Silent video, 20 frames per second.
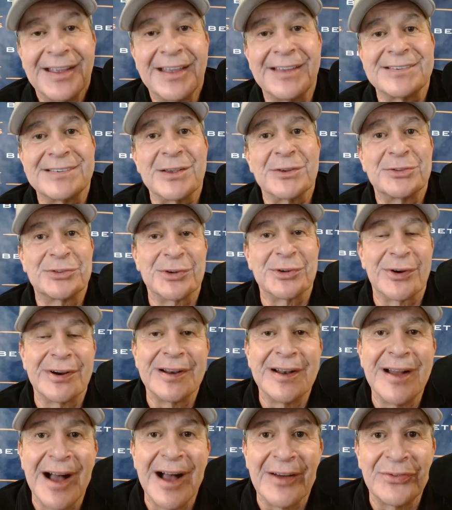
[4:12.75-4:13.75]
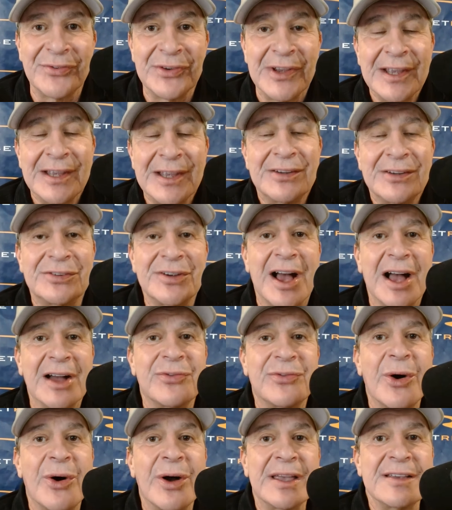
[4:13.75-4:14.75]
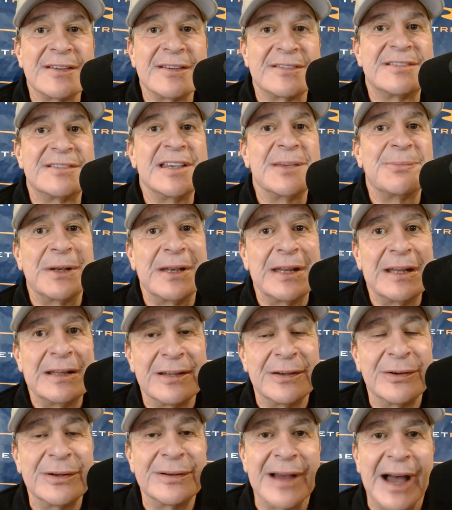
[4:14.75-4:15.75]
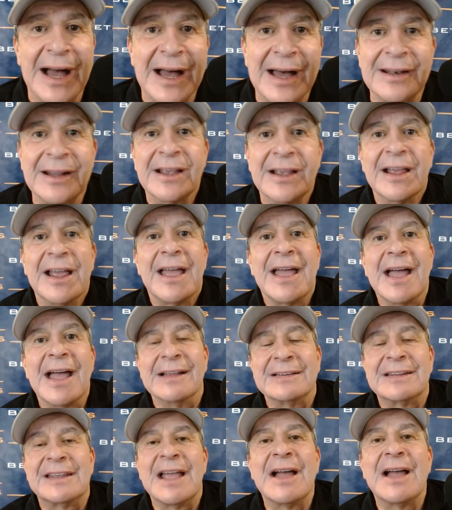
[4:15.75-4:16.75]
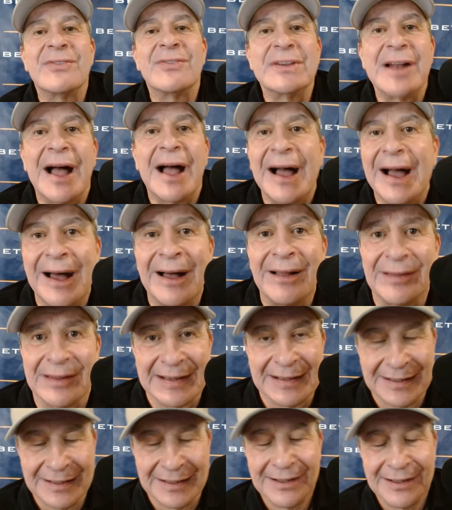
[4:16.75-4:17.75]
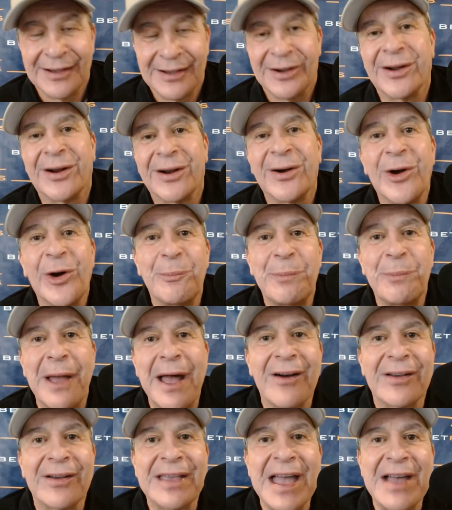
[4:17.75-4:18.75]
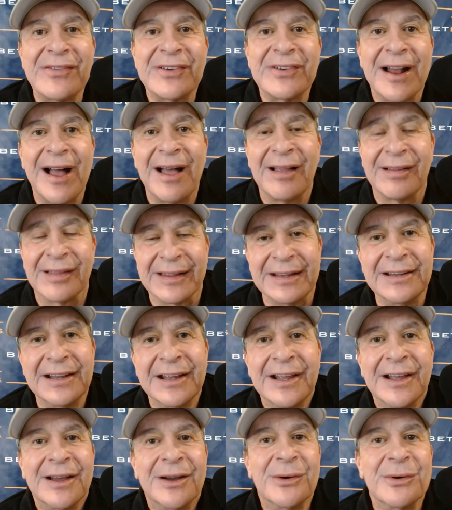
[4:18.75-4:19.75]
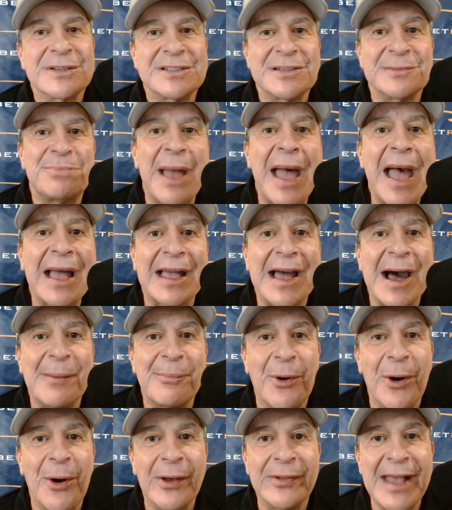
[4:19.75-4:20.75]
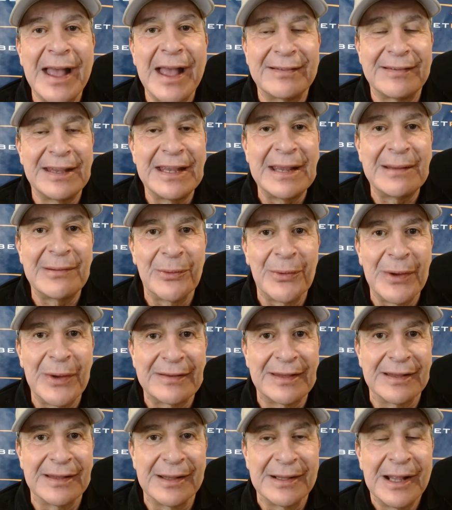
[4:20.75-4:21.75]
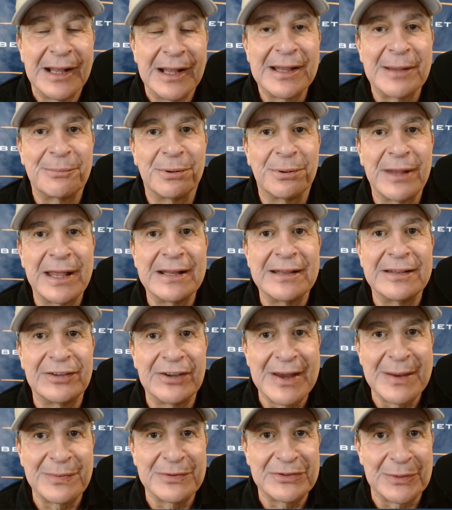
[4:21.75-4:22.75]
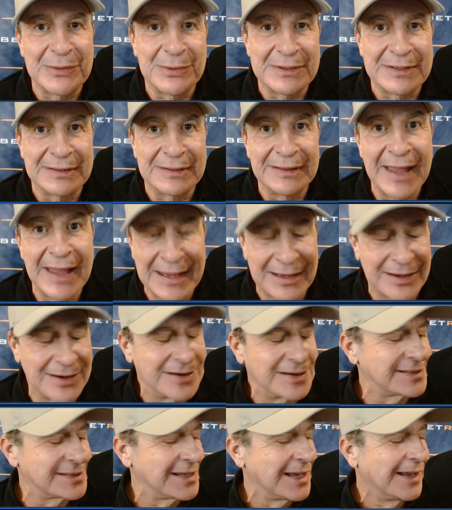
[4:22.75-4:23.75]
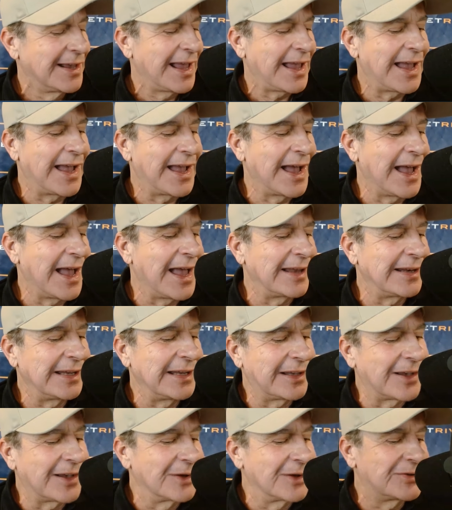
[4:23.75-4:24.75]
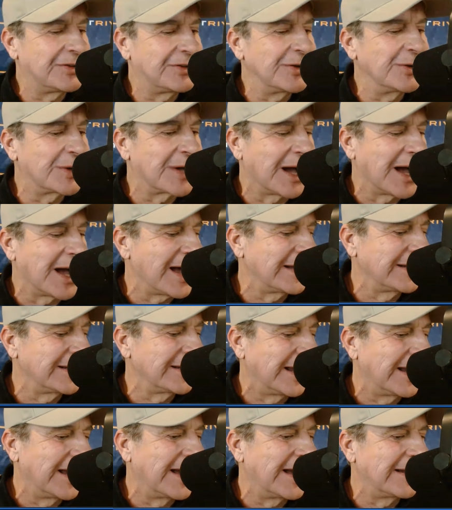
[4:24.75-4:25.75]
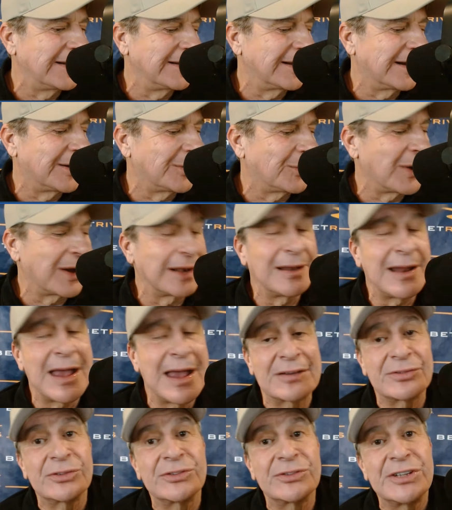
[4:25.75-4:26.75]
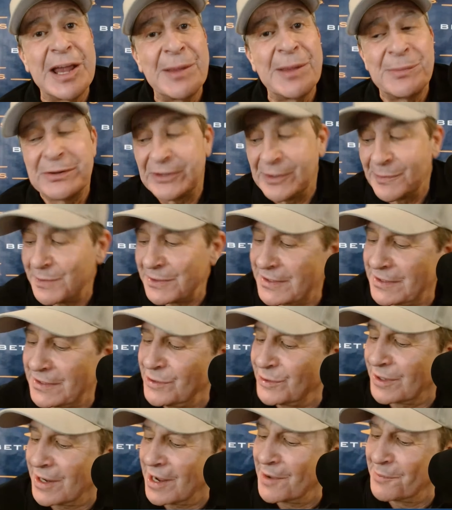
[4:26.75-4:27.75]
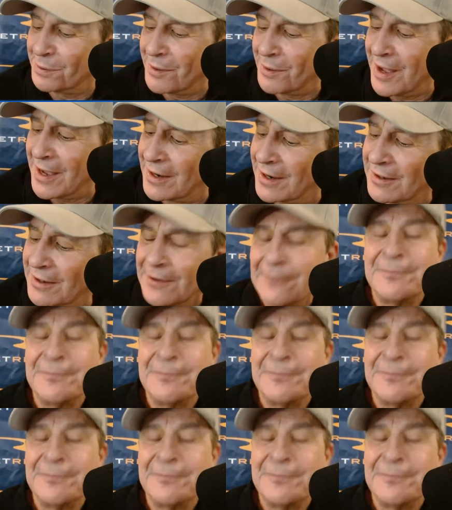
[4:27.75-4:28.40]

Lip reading: And so sure enough, Jacques Vaughn gets zippity-doo-dod, and Kevin Ollie, our old pal Kevin Ollie, who was a backup on that team that played the championship with the Lakers, and he coached UConn and won a national championship as a UConn player,